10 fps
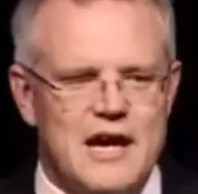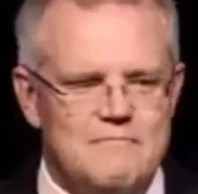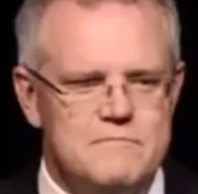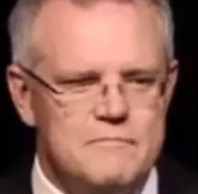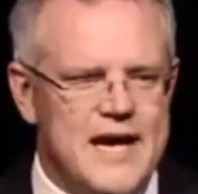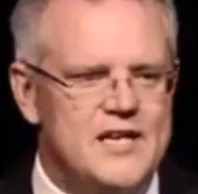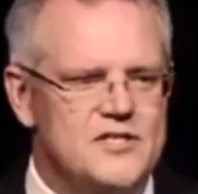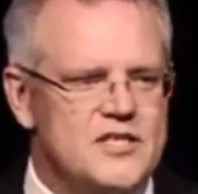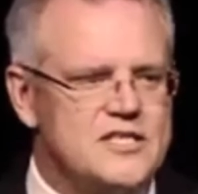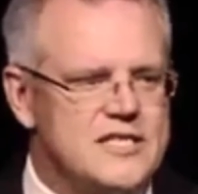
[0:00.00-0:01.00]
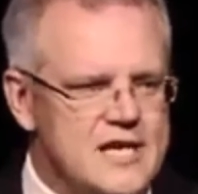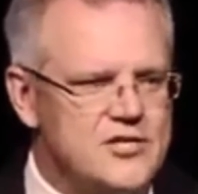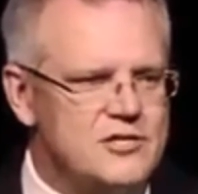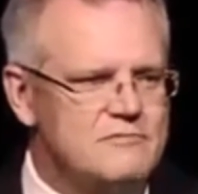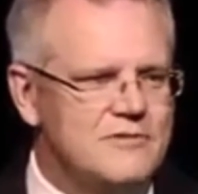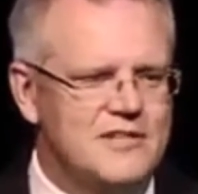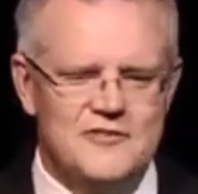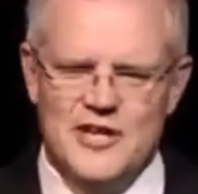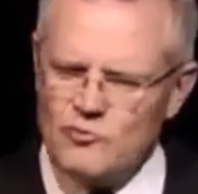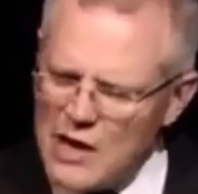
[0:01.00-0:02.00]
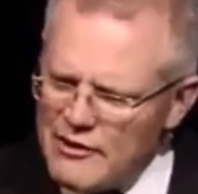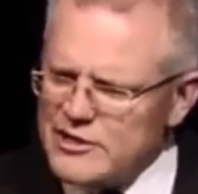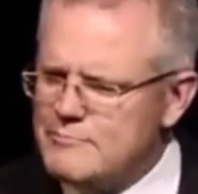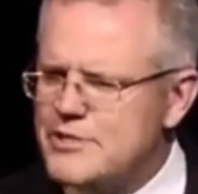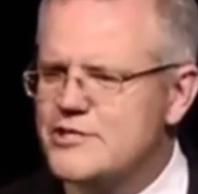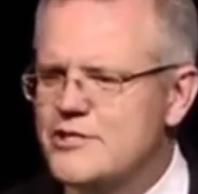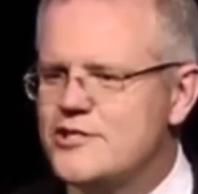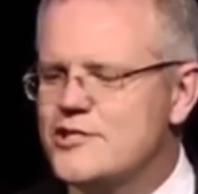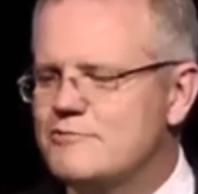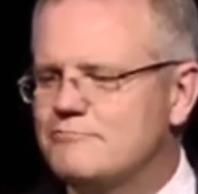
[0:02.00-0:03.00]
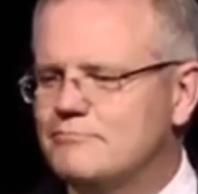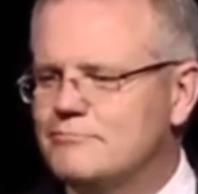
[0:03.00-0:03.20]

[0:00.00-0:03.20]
come, made a success, they're growing the business,